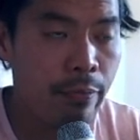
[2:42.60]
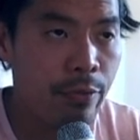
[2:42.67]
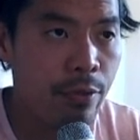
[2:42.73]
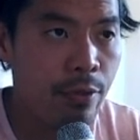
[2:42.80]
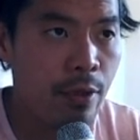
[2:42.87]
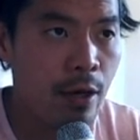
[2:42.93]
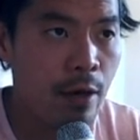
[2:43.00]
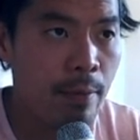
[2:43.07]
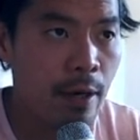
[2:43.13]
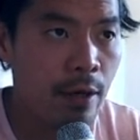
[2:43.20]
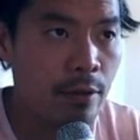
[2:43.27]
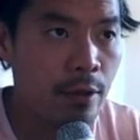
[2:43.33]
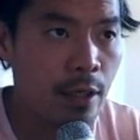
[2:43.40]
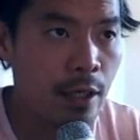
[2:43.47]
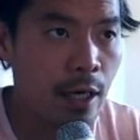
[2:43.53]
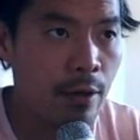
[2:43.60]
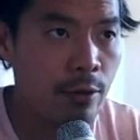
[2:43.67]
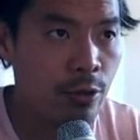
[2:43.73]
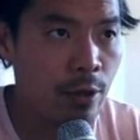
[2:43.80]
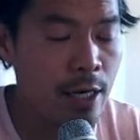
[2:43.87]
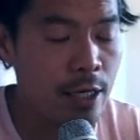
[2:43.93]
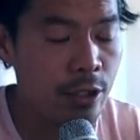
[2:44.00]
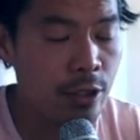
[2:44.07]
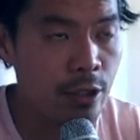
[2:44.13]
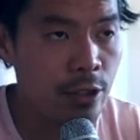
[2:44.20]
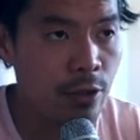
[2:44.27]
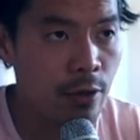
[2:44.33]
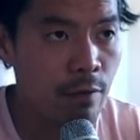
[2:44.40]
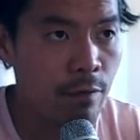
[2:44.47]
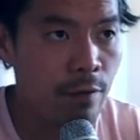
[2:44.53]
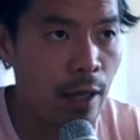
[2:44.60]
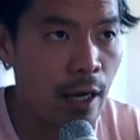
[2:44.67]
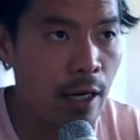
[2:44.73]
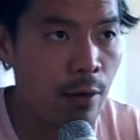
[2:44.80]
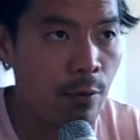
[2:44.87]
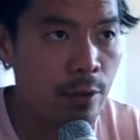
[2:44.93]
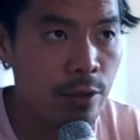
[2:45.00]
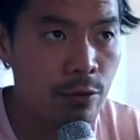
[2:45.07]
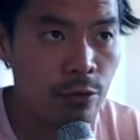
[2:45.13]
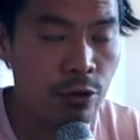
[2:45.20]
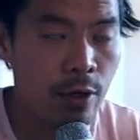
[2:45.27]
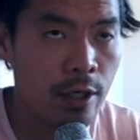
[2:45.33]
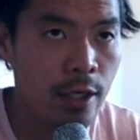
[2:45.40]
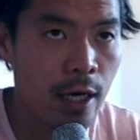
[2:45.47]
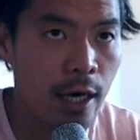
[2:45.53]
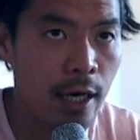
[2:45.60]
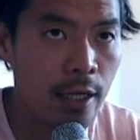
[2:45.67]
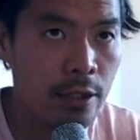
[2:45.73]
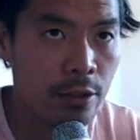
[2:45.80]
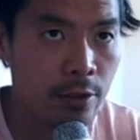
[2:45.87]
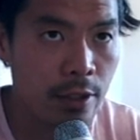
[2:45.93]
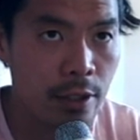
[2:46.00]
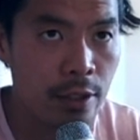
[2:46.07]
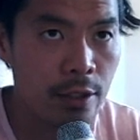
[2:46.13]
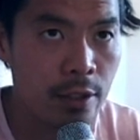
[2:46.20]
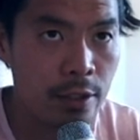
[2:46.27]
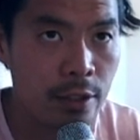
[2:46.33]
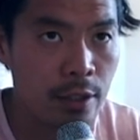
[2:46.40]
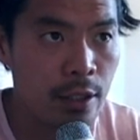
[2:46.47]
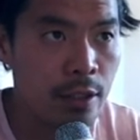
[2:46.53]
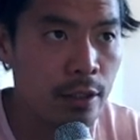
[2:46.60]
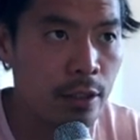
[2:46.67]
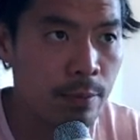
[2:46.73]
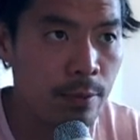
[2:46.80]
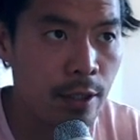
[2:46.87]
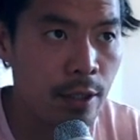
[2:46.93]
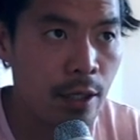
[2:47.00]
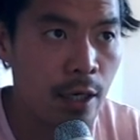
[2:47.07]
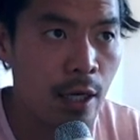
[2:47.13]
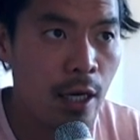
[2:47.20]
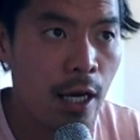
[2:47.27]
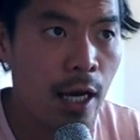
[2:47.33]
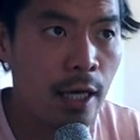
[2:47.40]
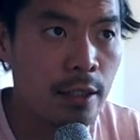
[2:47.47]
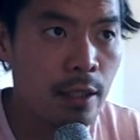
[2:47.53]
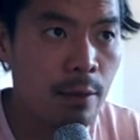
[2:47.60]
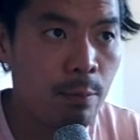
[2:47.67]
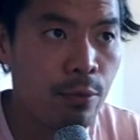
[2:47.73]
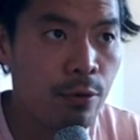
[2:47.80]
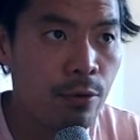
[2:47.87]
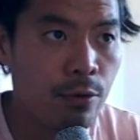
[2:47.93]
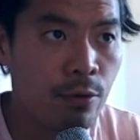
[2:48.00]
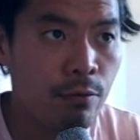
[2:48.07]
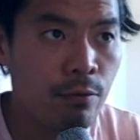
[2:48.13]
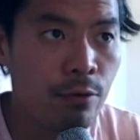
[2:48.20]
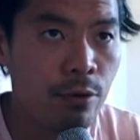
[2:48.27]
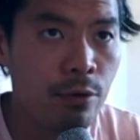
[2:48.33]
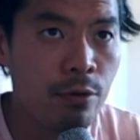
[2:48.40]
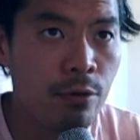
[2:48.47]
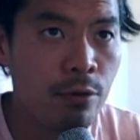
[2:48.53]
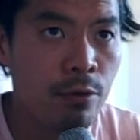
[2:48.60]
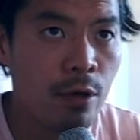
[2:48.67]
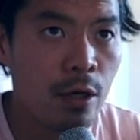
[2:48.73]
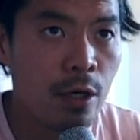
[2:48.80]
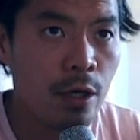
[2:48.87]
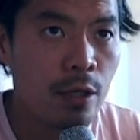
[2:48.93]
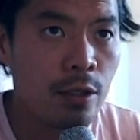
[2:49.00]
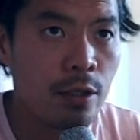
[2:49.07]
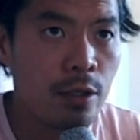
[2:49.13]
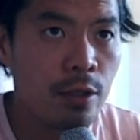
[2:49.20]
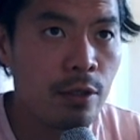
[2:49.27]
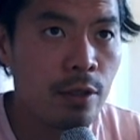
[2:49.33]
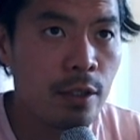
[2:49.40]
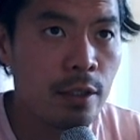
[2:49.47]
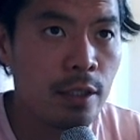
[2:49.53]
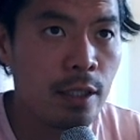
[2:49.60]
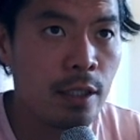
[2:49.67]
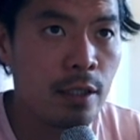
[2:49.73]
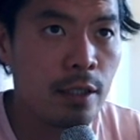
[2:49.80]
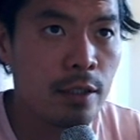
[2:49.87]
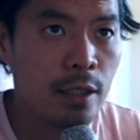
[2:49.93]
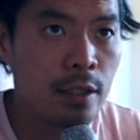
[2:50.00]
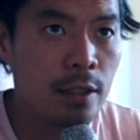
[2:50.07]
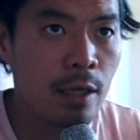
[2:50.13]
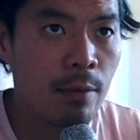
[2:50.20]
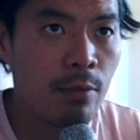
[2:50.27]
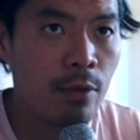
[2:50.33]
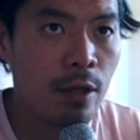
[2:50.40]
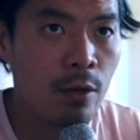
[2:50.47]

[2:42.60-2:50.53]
think about, like, I was trying to actually start it flat. I wasn't trying to hyzer any of these discs, but as I pull through, you can see it does that same thing